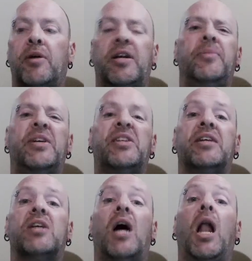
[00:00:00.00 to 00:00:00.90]
Gaming
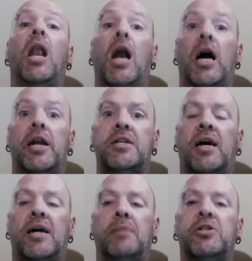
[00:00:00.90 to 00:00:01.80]
takes a lot of
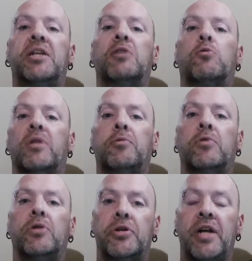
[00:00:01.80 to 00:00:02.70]
time to get really,
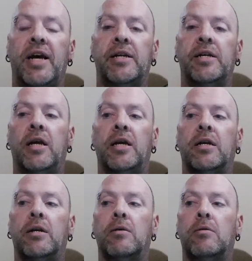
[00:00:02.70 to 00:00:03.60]
really good at it.
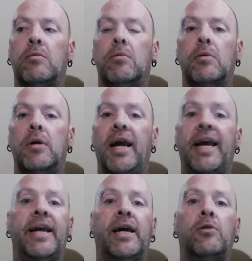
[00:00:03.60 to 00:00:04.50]
And
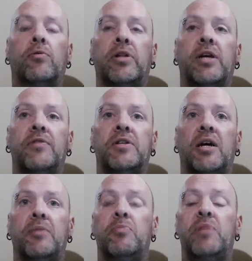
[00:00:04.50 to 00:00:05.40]
A, I don't really have the
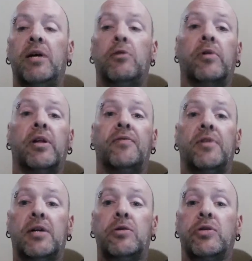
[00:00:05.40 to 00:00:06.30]
time, and B, I don't really have the
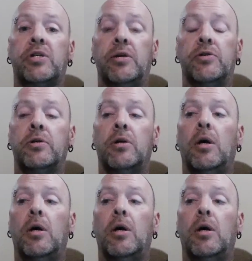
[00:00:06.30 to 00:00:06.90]
natural skills.